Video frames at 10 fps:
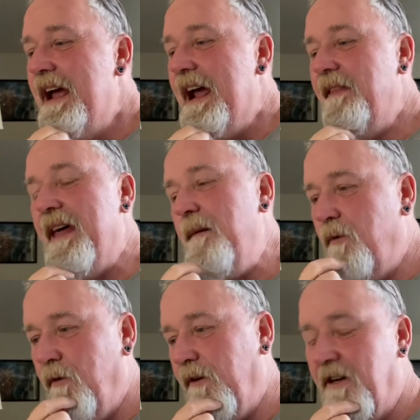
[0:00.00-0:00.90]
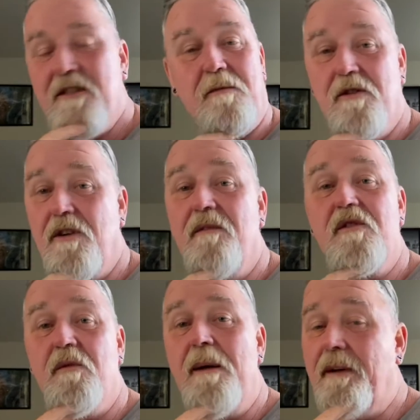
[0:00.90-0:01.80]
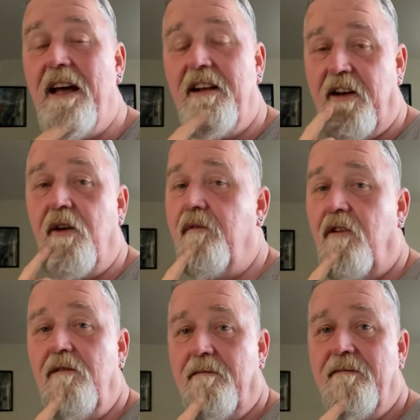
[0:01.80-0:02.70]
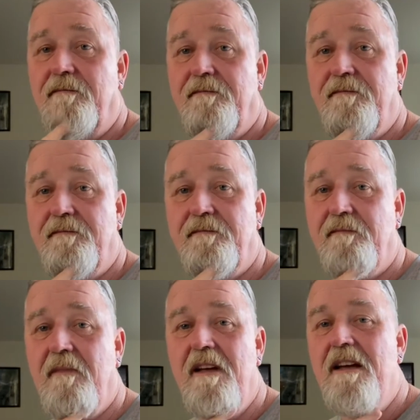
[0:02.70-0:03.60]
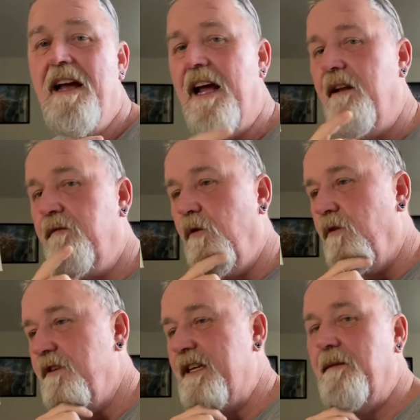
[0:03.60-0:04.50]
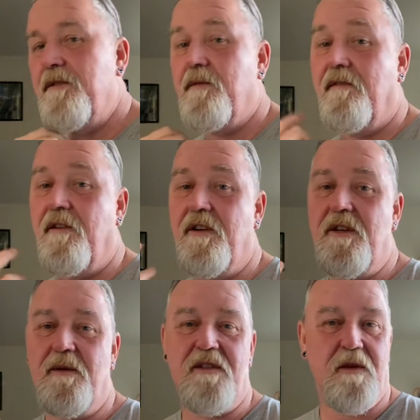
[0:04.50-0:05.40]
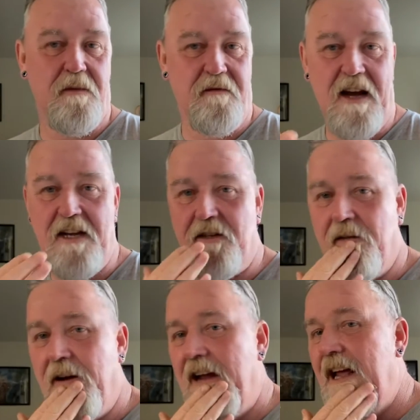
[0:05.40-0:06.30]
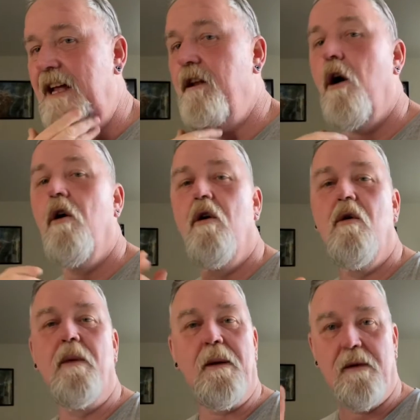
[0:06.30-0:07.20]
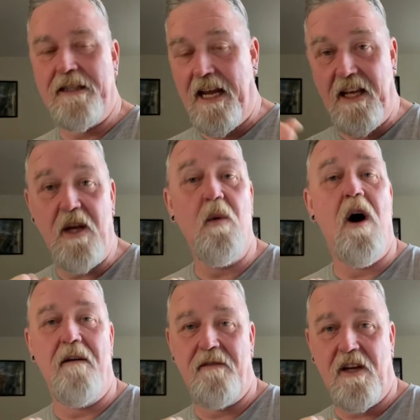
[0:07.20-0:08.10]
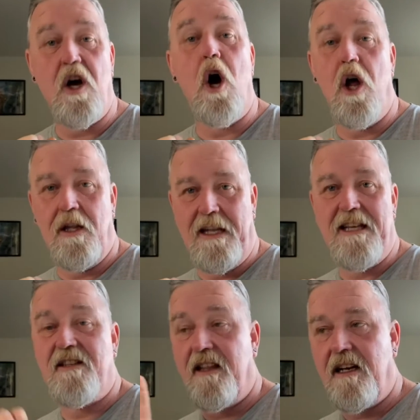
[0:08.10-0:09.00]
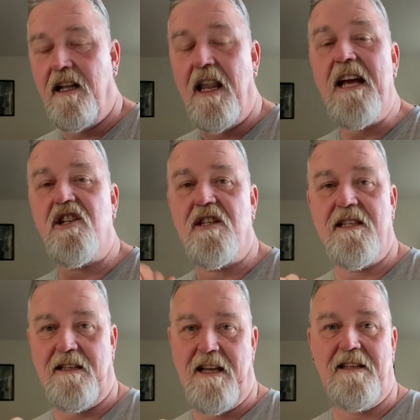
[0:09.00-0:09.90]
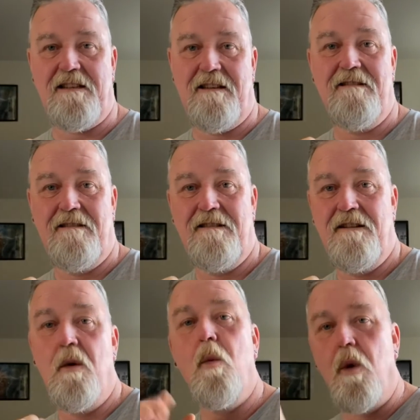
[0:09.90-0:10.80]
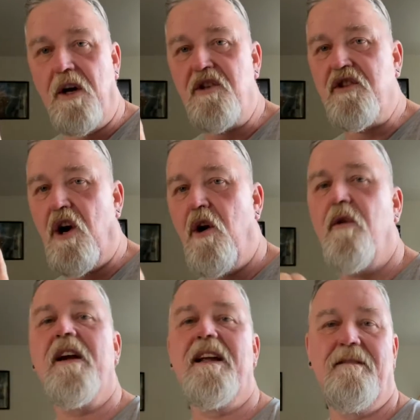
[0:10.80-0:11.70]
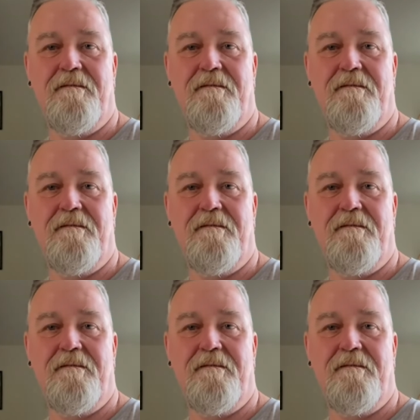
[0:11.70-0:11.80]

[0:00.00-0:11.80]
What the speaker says: And that poor customer service rep got an earful. And of course, it was referred to a supervisor. And, oh, we will take you off the call list, the collections list. We're sorry.